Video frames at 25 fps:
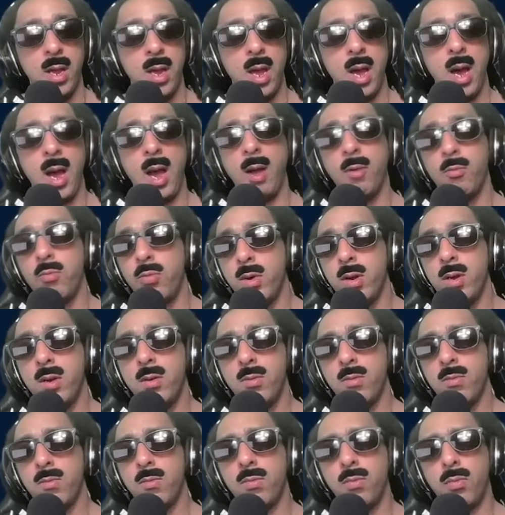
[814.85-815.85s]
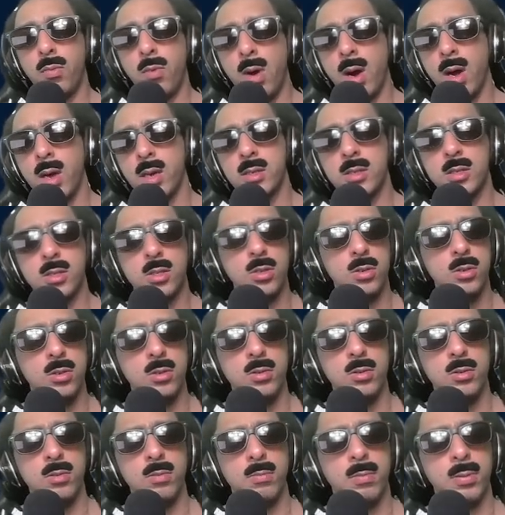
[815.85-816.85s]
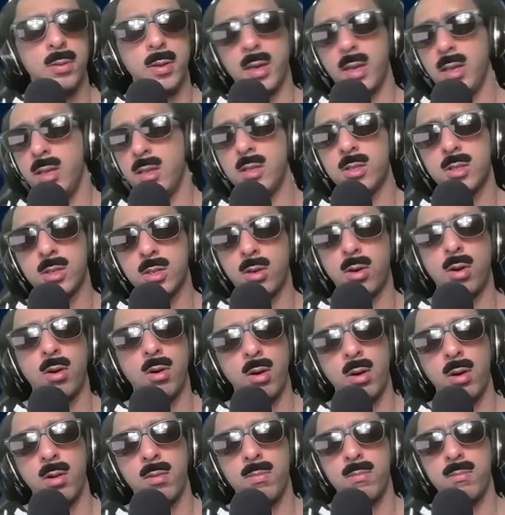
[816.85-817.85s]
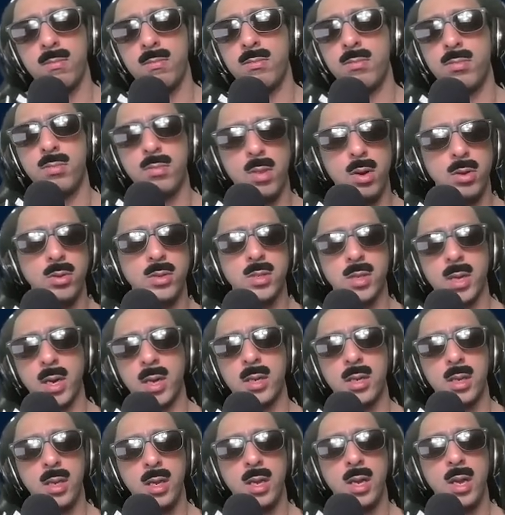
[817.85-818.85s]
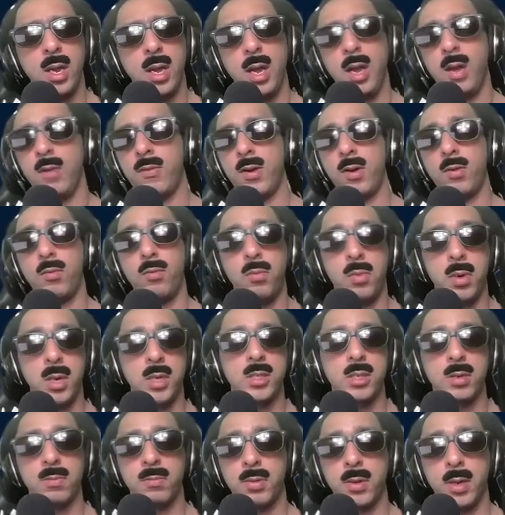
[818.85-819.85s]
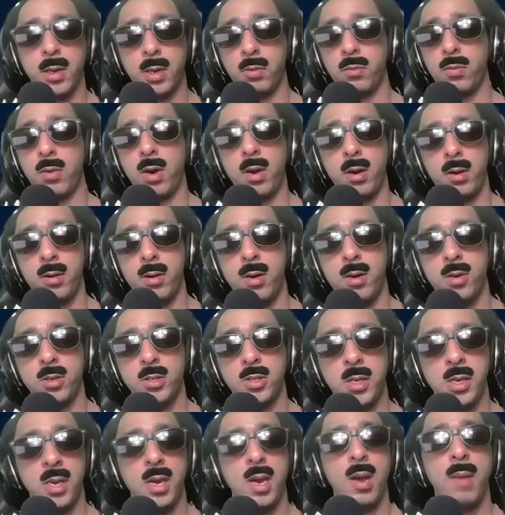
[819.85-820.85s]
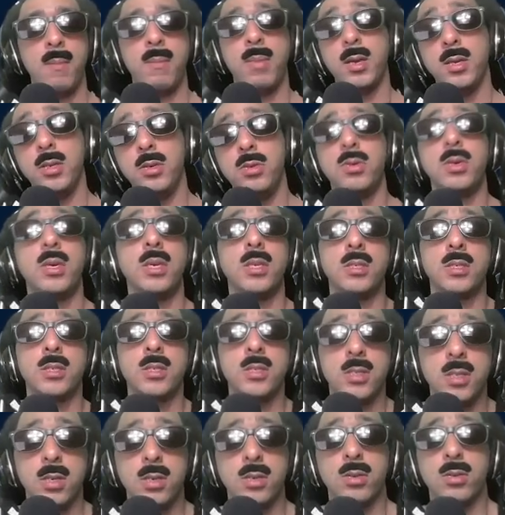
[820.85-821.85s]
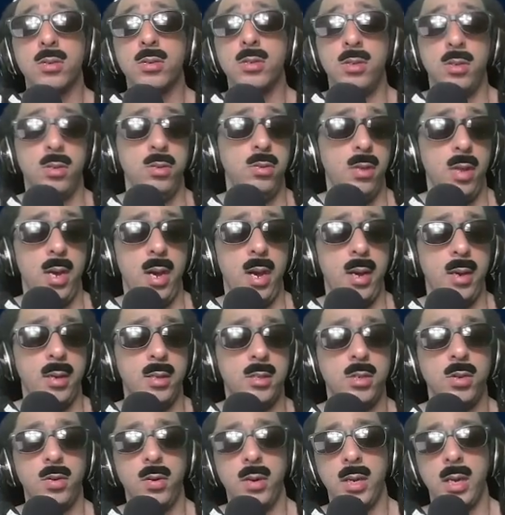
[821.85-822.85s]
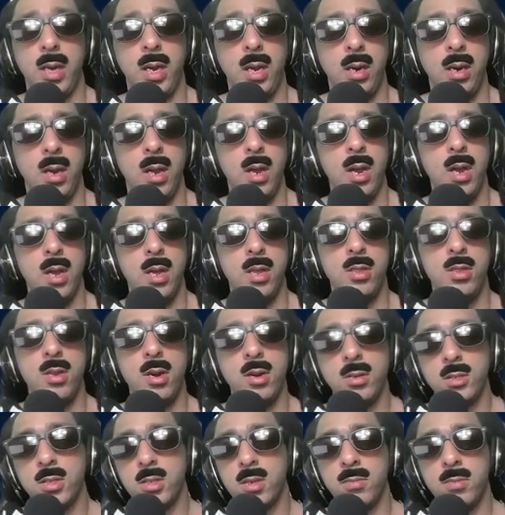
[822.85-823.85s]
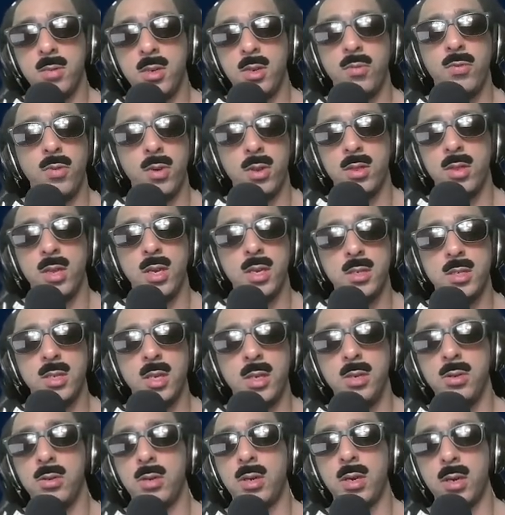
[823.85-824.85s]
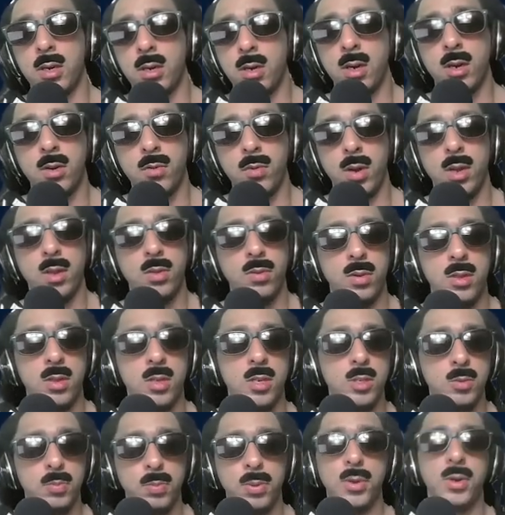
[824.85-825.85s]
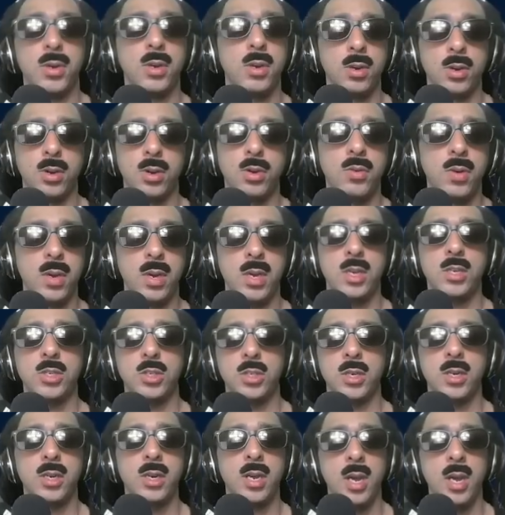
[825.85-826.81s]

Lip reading: I wouldn't want to play this card most likely if I wasn't playing water energy, but you can still do that. So again, there's some different things that you can cook with this Puka Nakua engine,